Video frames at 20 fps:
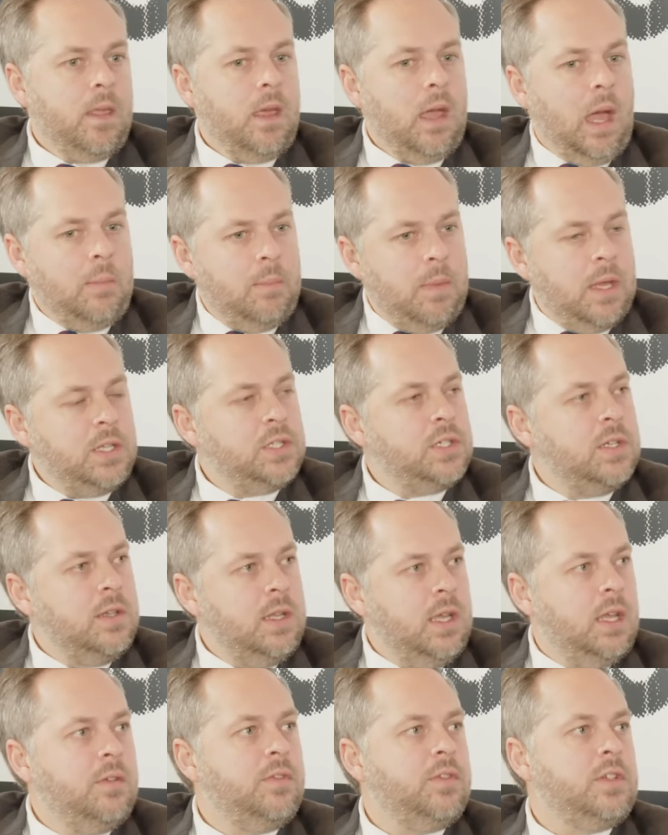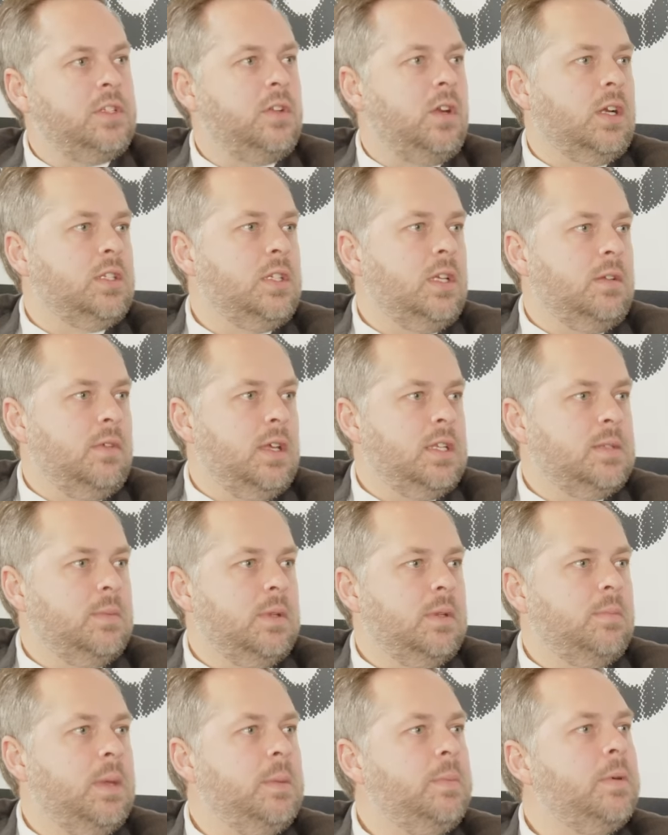I mentioned the infrastructure
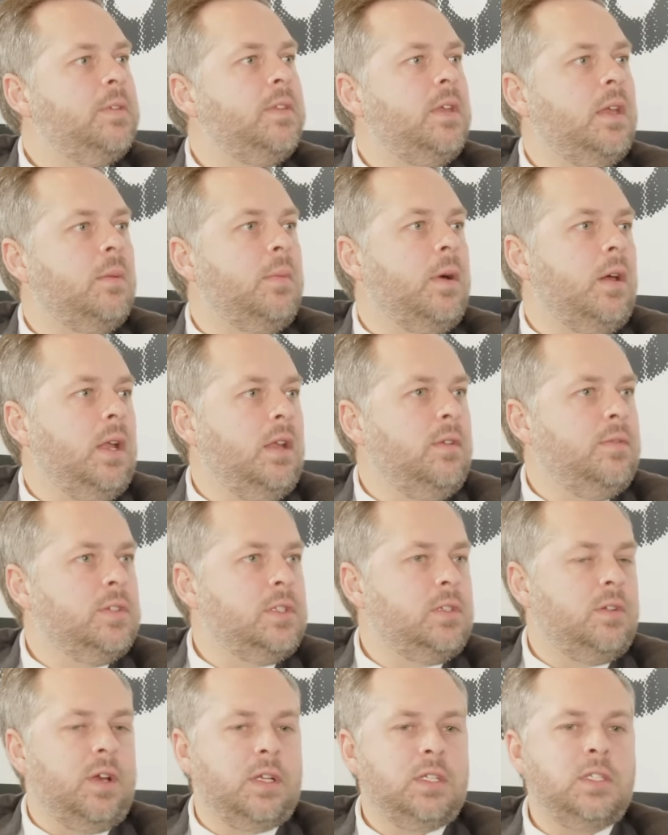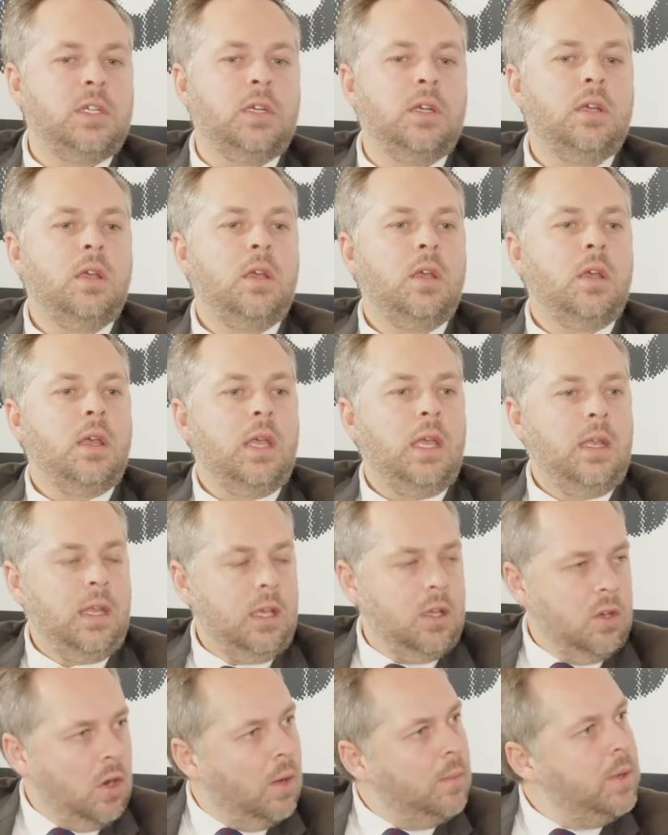investment. People think about infrastructure in
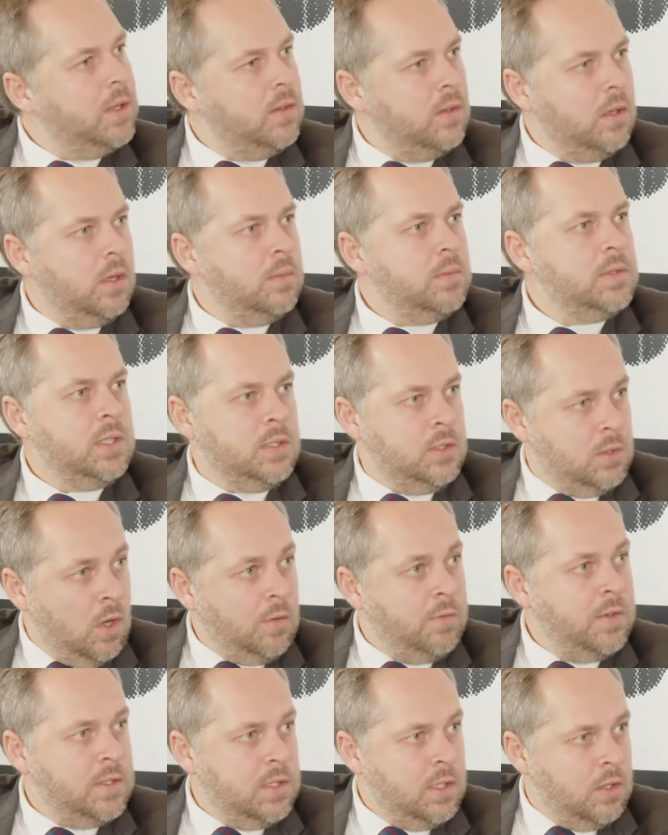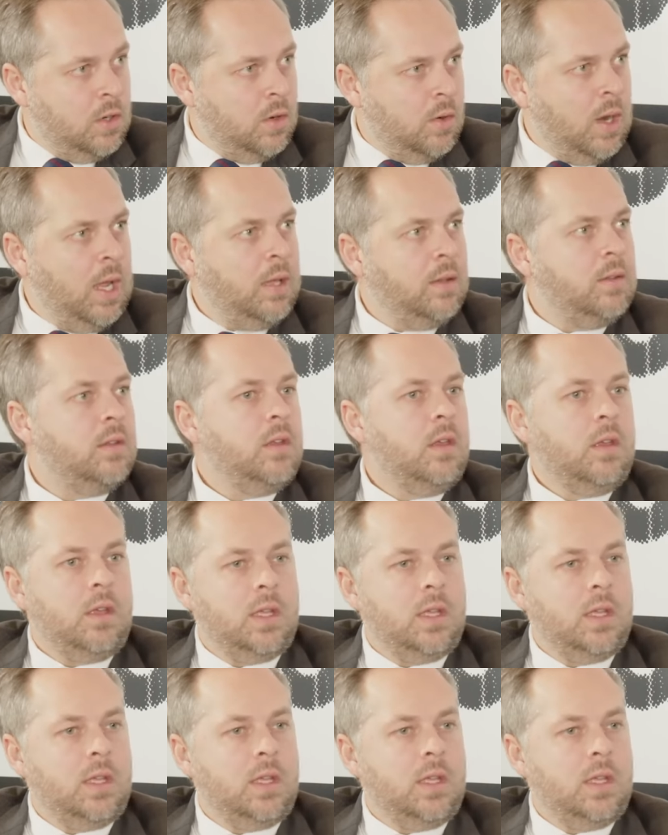economic terms. It's obviously correct.